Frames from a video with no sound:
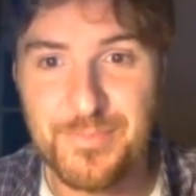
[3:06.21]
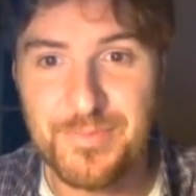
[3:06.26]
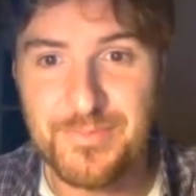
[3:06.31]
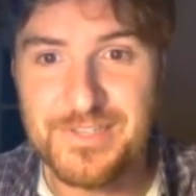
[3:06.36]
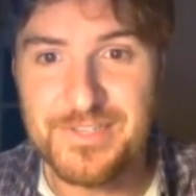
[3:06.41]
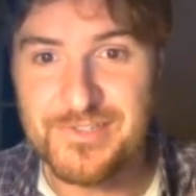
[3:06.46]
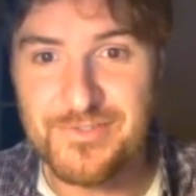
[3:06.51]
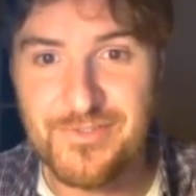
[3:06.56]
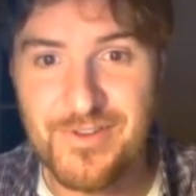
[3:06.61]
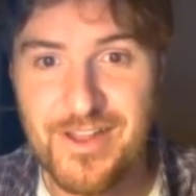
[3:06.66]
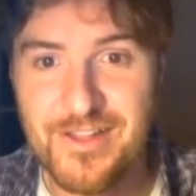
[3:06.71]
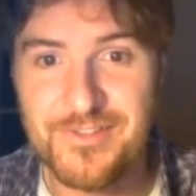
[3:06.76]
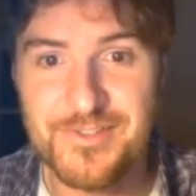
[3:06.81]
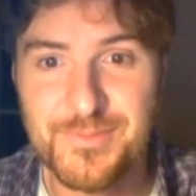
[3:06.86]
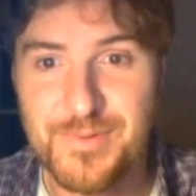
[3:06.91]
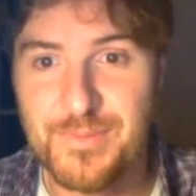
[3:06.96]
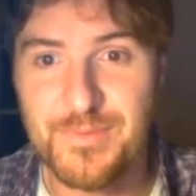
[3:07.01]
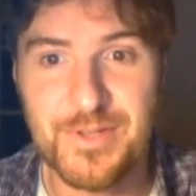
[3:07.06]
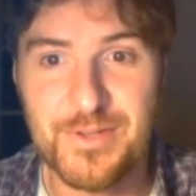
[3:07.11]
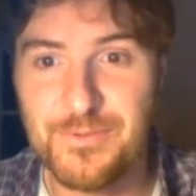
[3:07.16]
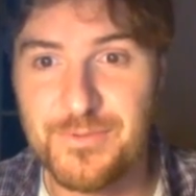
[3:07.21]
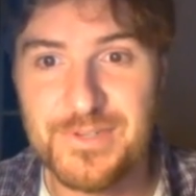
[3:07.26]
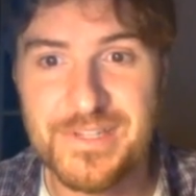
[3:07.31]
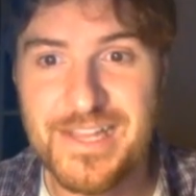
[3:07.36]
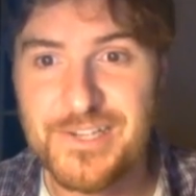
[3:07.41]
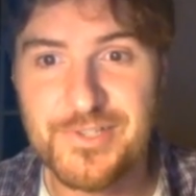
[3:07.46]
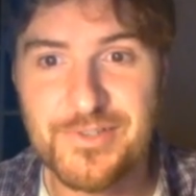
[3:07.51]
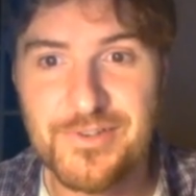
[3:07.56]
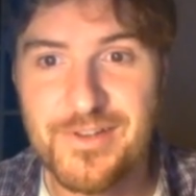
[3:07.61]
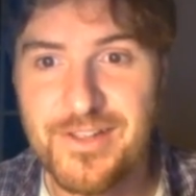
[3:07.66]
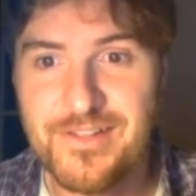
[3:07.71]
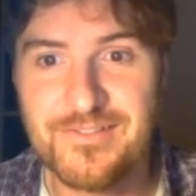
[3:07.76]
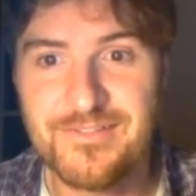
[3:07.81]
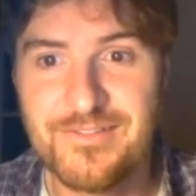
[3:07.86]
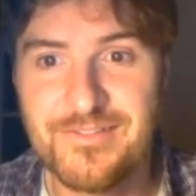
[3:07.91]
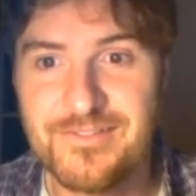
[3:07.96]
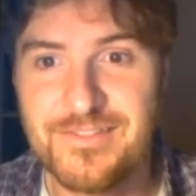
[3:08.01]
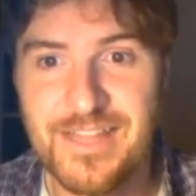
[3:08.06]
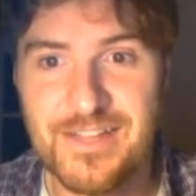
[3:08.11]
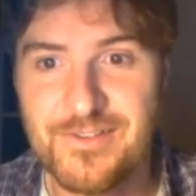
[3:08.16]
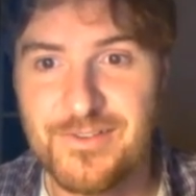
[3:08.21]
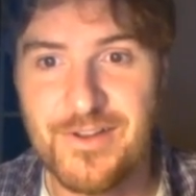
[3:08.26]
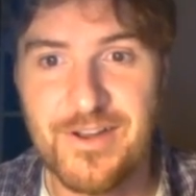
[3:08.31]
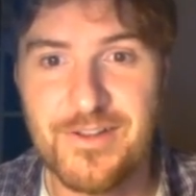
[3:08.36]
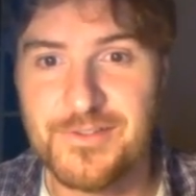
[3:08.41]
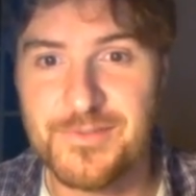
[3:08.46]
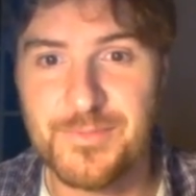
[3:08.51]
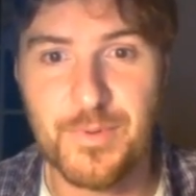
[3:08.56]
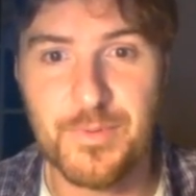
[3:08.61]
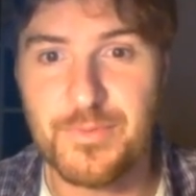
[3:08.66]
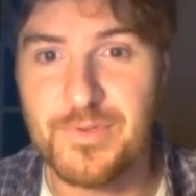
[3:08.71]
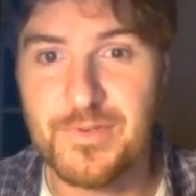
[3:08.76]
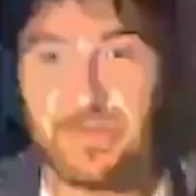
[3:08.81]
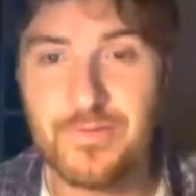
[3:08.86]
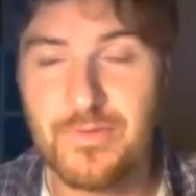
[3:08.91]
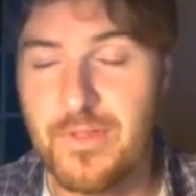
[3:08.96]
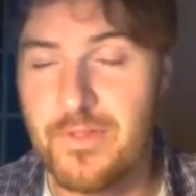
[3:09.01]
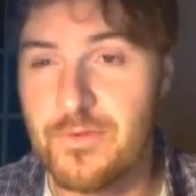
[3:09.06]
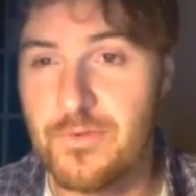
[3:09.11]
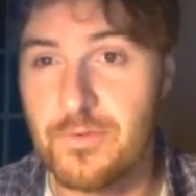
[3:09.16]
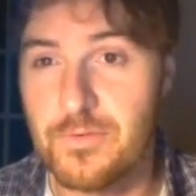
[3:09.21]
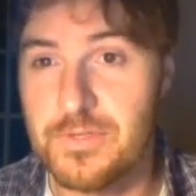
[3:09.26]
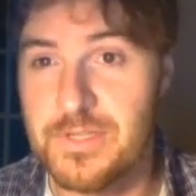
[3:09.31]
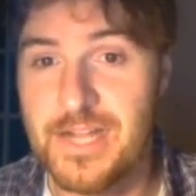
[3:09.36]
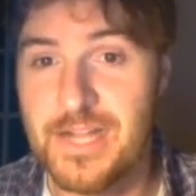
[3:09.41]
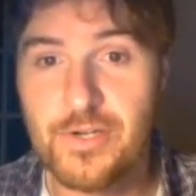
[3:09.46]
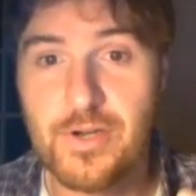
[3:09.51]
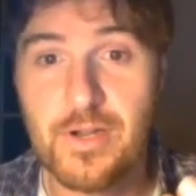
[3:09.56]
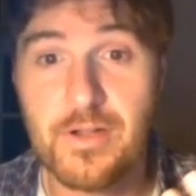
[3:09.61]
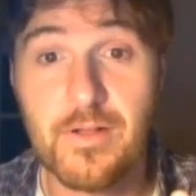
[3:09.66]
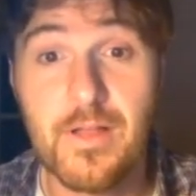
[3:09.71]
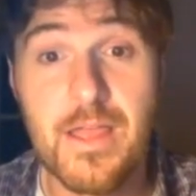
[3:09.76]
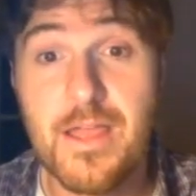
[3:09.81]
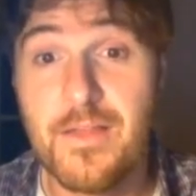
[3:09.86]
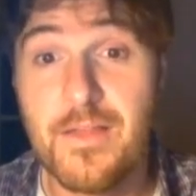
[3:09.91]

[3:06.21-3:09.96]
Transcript: this triangle is probably congruent to that triangle, that triangle is probably congruent to that triangle.